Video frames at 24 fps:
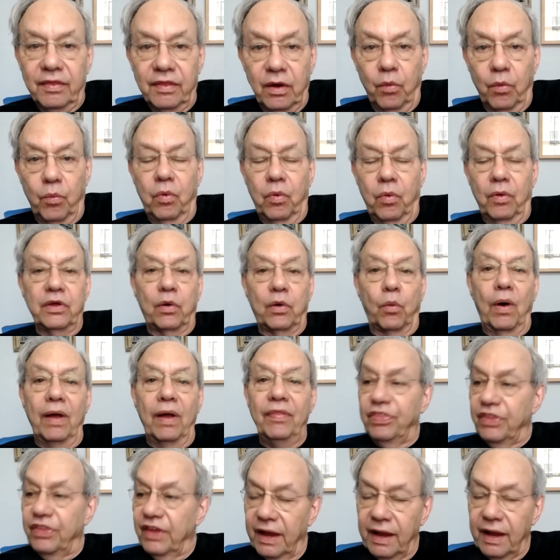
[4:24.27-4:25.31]
the
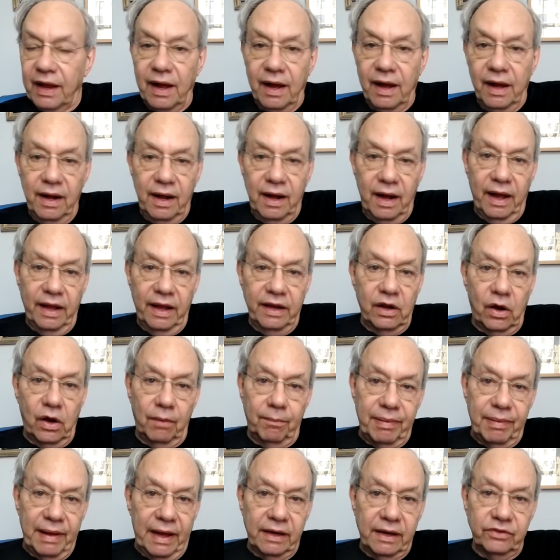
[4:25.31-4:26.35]
one thing I know
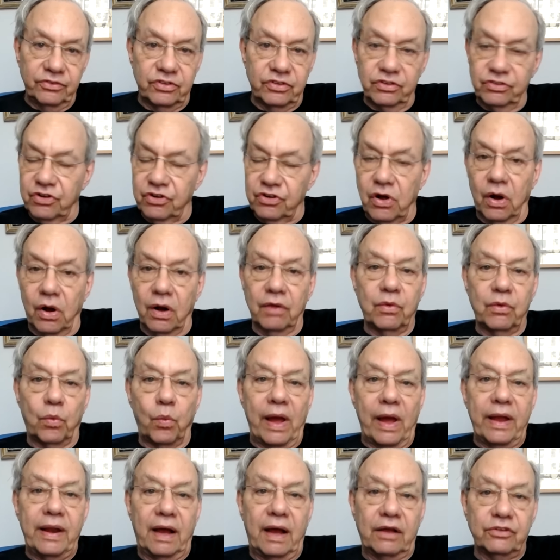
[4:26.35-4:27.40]
about is the
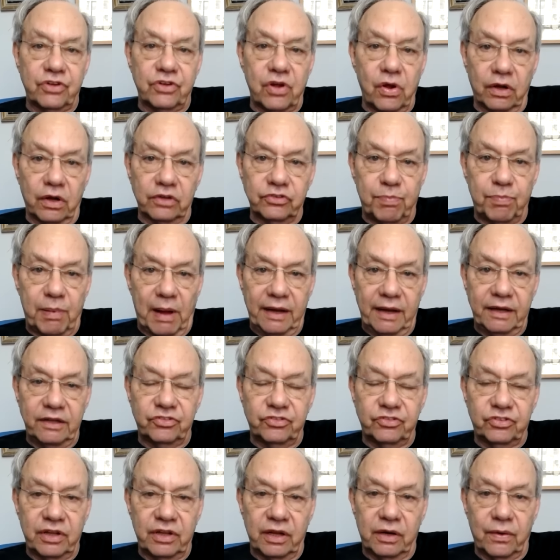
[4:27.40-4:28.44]
White House
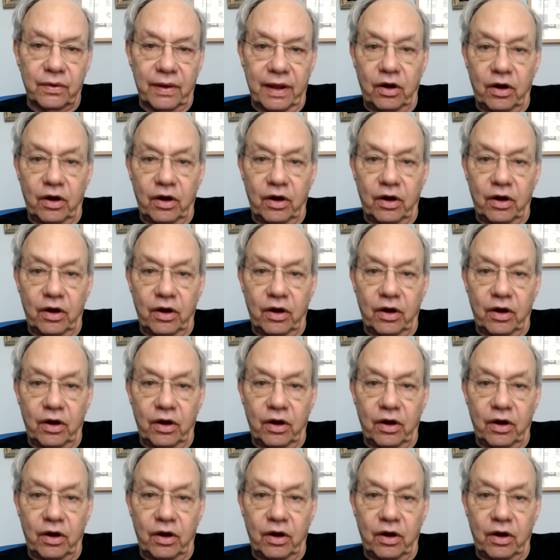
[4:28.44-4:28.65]
Correspondents' Dinner.